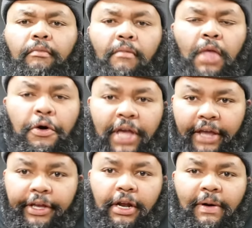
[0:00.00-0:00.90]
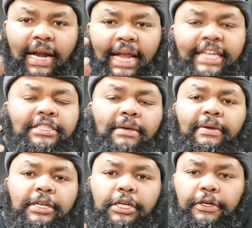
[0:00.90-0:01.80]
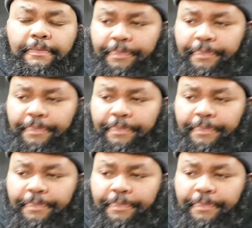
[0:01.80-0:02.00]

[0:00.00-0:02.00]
Okay, you know what I need someone to do?